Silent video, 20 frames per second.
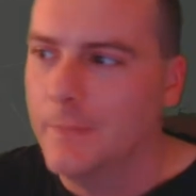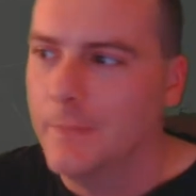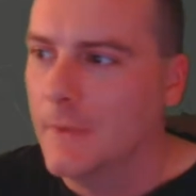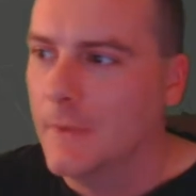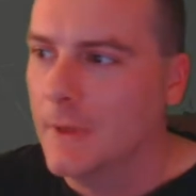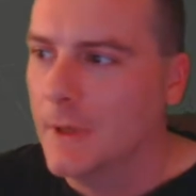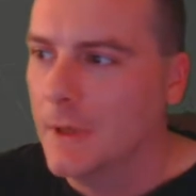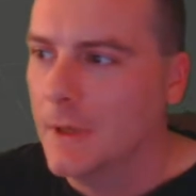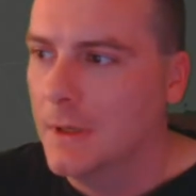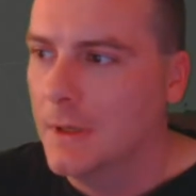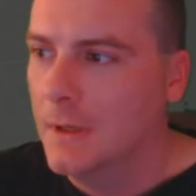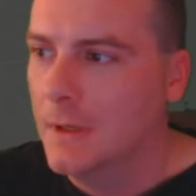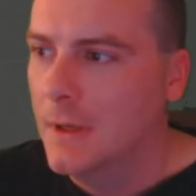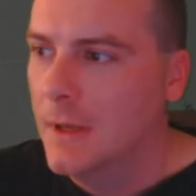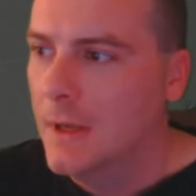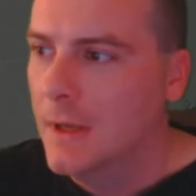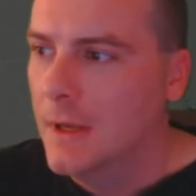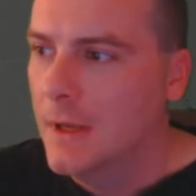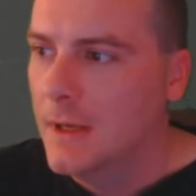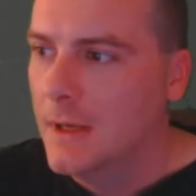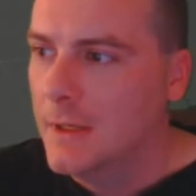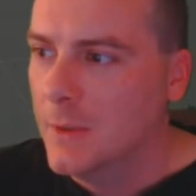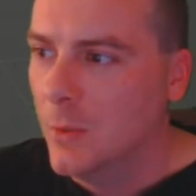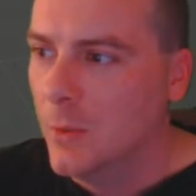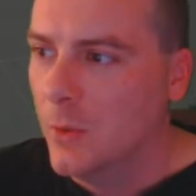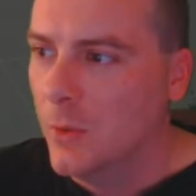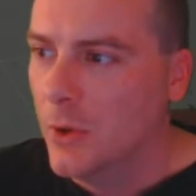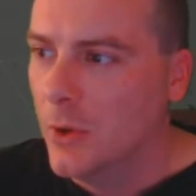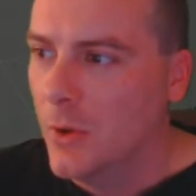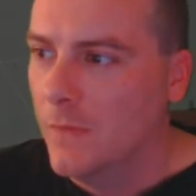Okay, now we
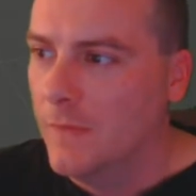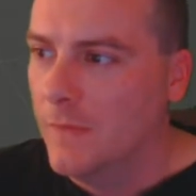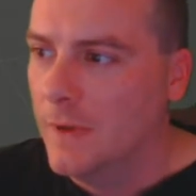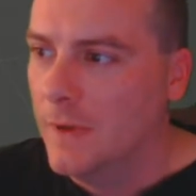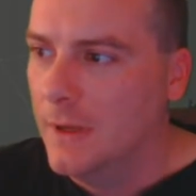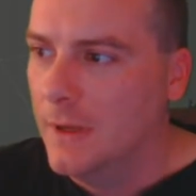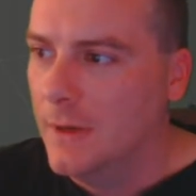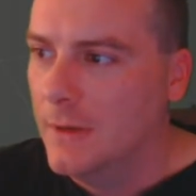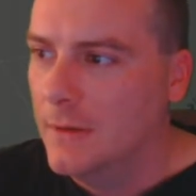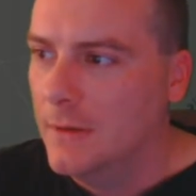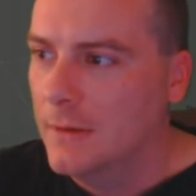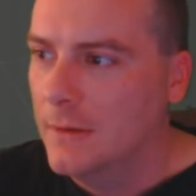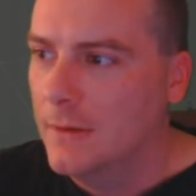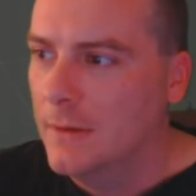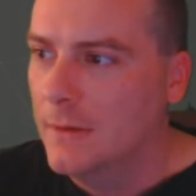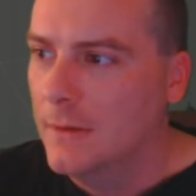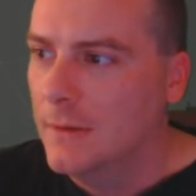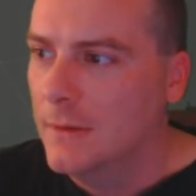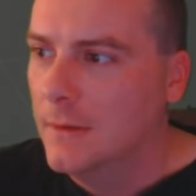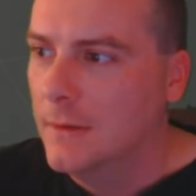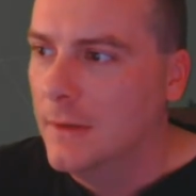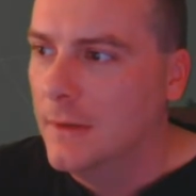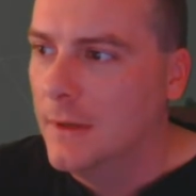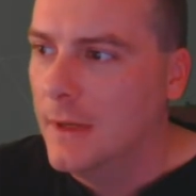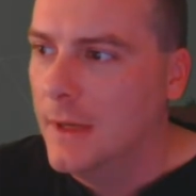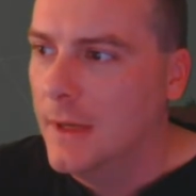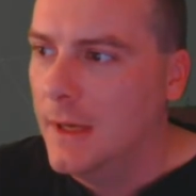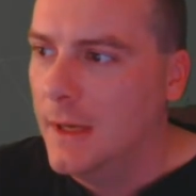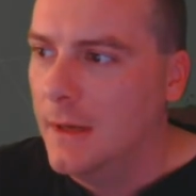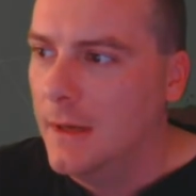want to go over here
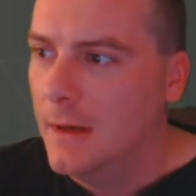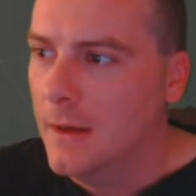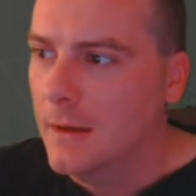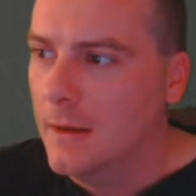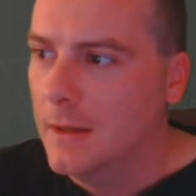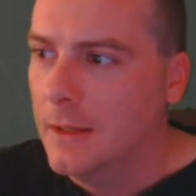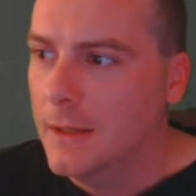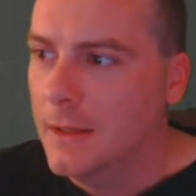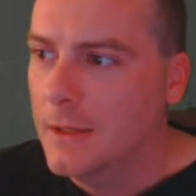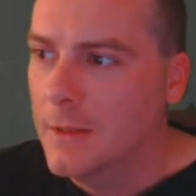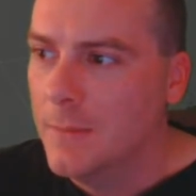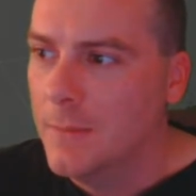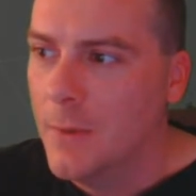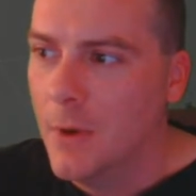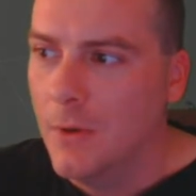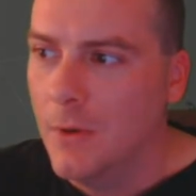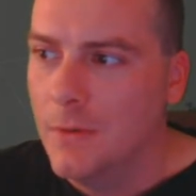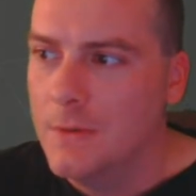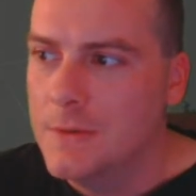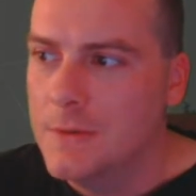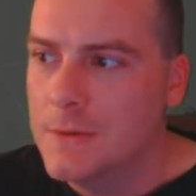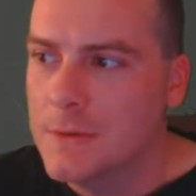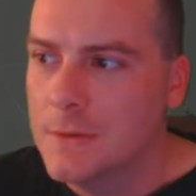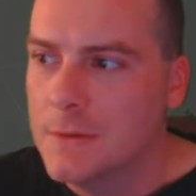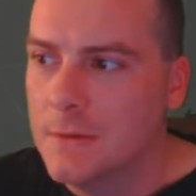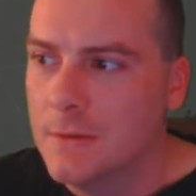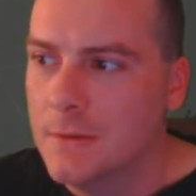and unclick the pose,